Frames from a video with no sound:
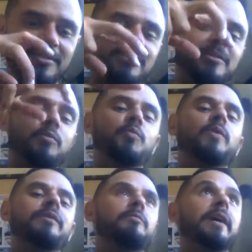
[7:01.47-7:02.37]
just a
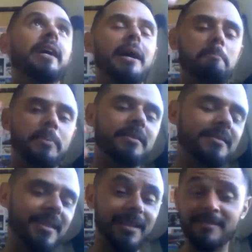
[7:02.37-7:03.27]
one way up,
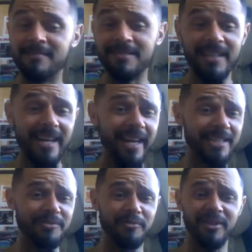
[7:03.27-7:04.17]
and
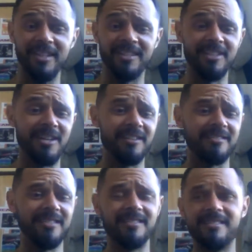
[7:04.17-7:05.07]
it's really not.
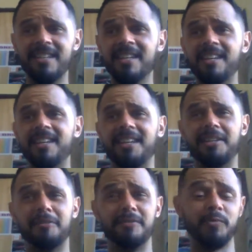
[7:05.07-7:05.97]

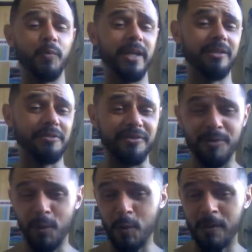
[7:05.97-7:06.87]
It's windows,
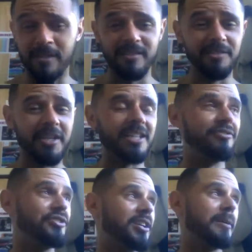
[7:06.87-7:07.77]
doors, and you
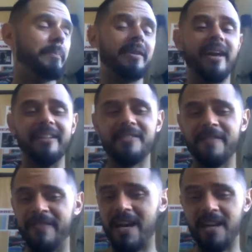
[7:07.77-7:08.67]
can jump and has
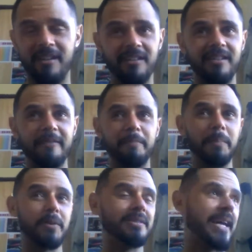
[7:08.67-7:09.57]
fire,
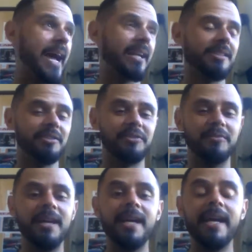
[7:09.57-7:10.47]
people attacking you.
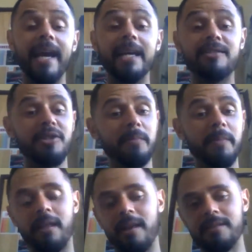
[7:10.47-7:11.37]
It's so
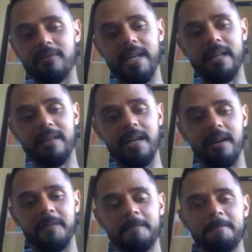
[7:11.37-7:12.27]
many things to get
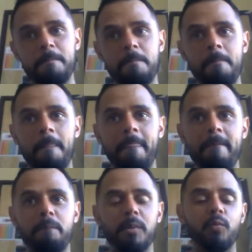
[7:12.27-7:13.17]
there.
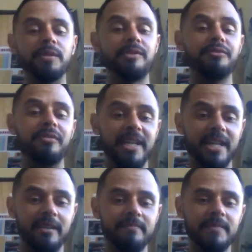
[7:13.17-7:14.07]
But once you're
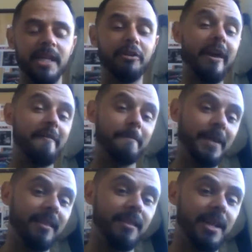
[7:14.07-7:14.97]
there and you have
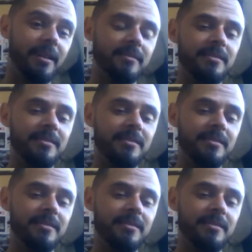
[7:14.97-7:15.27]
been there,